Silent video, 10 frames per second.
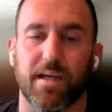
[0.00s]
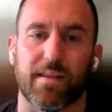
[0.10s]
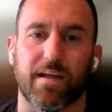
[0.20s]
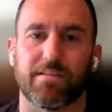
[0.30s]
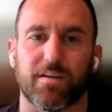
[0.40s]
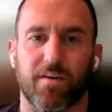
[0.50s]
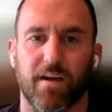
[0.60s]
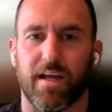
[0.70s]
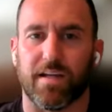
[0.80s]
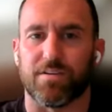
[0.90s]
Yeah, that's a
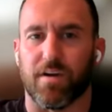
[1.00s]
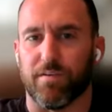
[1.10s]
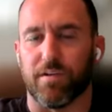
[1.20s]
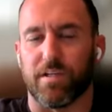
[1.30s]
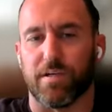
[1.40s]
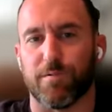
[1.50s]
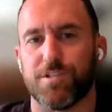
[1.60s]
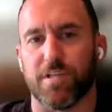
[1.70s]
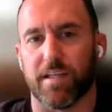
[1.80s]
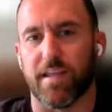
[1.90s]
great answer. I really
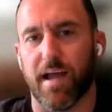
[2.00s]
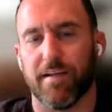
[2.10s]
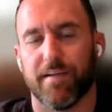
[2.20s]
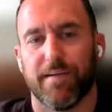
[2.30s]
appreciate that.